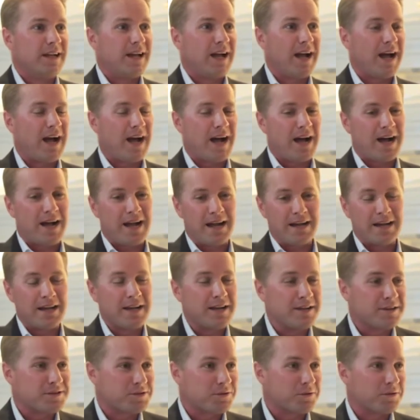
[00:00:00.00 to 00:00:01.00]
and
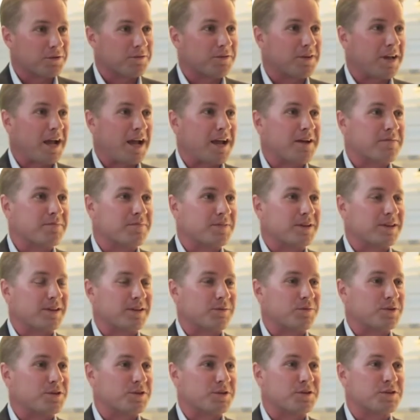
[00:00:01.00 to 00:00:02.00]
any sort of game
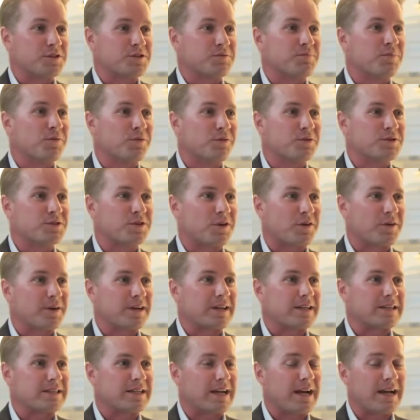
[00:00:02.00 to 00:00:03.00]
which is sports
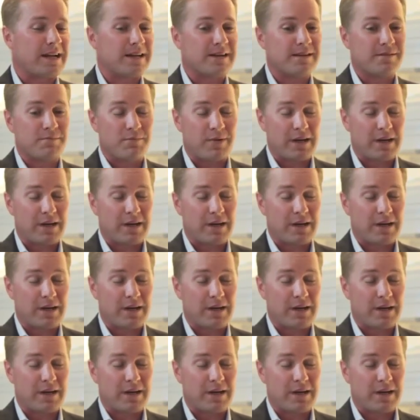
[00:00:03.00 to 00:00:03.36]
orientated.